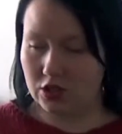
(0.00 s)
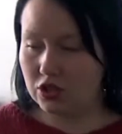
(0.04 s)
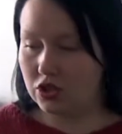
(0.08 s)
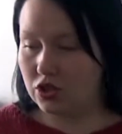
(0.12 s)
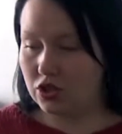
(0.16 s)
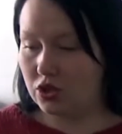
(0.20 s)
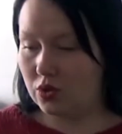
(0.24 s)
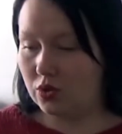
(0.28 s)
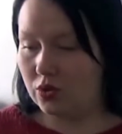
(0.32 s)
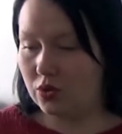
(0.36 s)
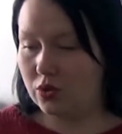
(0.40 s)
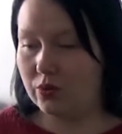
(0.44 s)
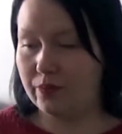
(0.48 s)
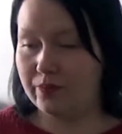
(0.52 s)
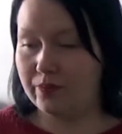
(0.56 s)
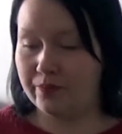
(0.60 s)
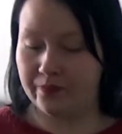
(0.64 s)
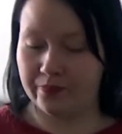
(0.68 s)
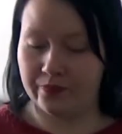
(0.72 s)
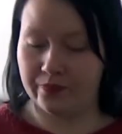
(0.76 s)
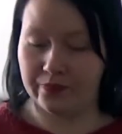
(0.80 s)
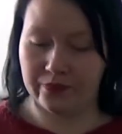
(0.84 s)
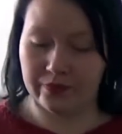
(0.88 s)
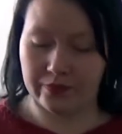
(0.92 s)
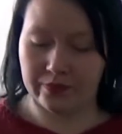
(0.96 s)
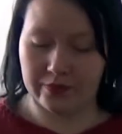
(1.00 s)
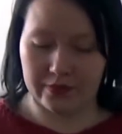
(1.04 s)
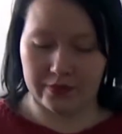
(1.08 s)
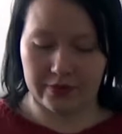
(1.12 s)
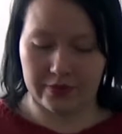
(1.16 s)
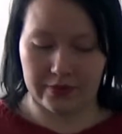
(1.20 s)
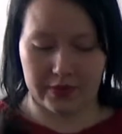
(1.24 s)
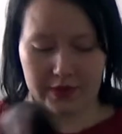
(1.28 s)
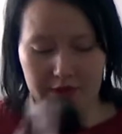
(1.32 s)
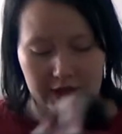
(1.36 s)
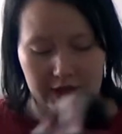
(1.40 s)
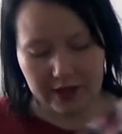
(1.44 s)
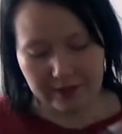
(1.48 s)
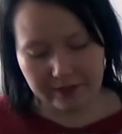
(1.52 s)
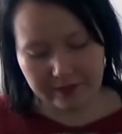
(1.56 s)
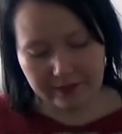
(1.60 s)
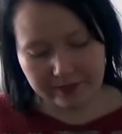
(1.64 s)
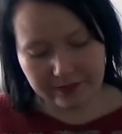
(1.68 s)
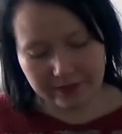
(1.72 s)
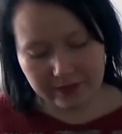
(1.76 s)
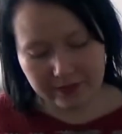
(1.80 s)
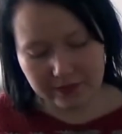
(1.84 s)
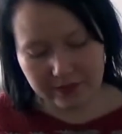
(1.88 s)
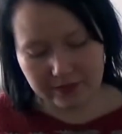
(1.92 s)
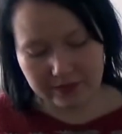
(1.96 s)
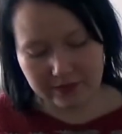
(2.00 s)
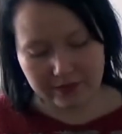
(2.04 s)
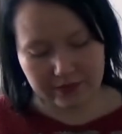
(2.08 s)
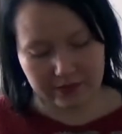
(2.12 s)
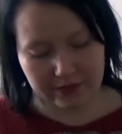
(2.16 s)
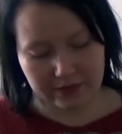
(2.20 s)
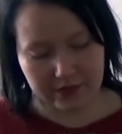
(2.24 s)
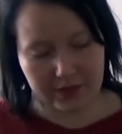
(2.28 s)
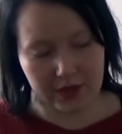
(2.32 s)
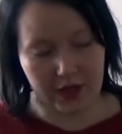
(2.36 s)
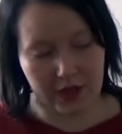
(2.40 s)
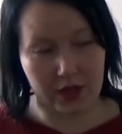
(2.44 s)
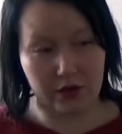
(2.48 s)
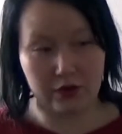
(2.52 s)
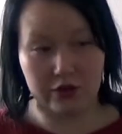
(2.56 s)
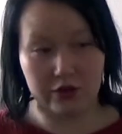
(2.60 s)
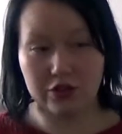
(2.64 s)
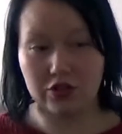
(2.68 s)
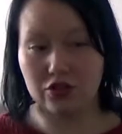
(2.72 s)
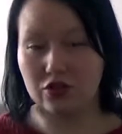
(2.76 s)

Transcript: So yeah, Hagrid